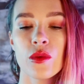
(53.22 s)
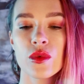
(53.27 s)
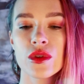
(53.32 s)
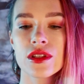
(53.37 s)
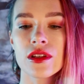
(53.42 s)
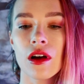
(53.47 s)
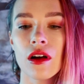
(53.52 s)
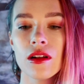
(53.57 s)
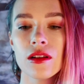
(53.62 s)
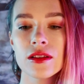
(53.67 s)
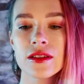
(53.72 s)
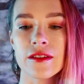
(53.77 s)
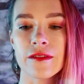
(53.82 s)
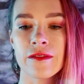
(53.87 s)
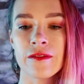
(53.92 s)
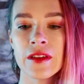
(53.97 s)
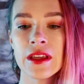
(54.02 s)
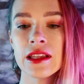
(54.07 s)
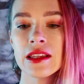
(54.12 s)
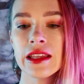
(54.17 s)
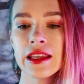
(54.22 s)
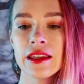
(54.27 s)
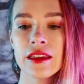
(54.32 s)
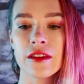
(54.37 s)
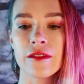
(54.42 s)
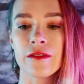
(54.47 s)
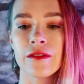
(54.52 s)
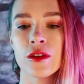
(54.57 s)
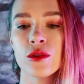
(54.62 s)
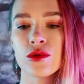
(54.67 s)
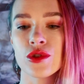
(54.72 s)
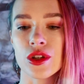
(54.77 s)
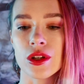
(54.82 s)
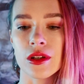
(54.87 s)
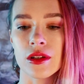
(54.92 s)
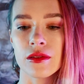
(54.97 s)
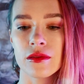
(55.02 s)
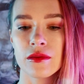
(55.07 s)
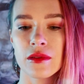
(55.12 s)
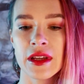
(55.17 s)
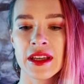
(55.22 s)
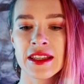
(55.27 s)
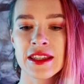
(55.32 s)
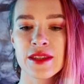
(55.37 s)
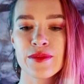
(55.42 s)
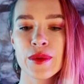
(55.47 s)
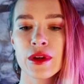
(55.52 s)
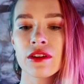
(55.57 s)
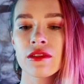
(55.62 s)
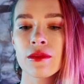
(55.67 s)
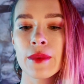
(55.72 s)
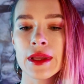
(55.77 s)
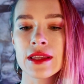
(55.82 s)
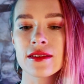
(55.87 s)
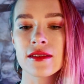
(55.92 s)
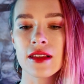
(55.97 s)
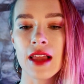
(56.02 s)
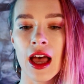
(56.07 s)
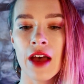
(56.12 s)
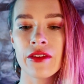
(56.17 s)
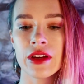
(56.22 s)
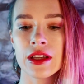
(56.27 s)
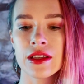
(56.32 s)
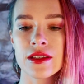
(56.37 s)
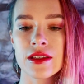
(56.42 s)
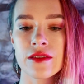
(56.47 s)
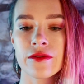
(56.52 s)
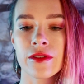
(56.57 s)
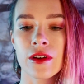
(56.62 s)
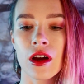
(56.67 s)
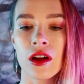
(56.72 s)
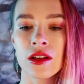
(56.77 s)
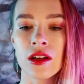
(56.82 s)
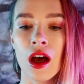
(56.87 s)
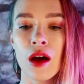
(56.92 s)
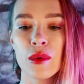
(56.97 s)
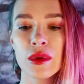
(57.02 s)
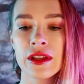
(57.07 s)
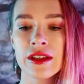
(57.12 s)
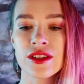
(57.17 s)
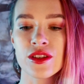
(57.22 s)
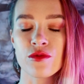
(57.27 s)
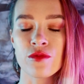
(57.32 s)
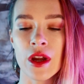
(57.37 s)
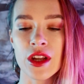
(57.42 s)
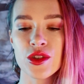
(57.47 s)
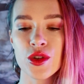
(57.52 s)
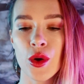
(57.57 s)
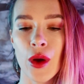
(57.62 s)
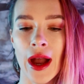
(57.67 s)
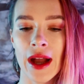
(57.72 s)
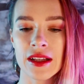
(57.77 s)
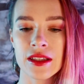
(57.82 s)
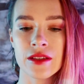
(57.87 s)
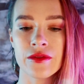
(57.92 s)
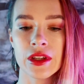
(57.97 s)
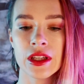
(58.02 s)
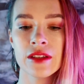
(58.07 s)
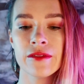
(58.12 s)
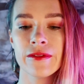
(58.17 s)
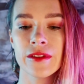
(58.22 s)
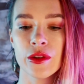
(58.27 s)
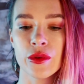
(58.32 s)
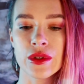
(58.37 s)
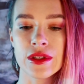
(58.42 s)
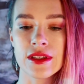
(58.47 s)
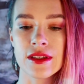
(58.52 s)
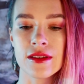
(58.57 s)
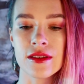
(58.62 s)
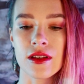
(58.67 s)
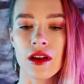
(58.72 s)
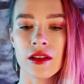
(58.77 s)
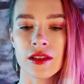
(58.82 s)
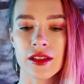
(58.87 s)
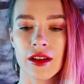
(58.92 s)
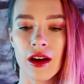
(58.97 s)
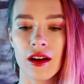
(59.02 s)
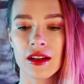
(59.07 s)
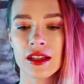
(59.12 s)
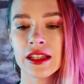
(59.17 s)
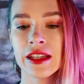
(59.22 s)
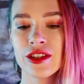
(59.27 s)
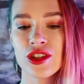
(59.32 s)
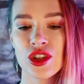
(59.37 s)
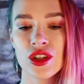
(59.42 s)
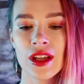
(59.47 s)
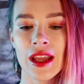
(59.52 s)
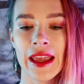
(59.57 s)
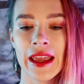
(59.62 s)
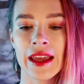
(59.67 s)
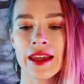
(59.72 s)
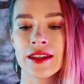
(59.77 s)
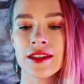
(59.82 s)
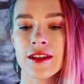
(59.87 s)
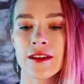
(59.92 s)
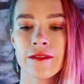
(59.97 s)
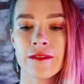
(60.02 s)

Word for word: It was called Feeling the Future: Experimental Evidence for Anomalous Retroactive Influences on Cognition and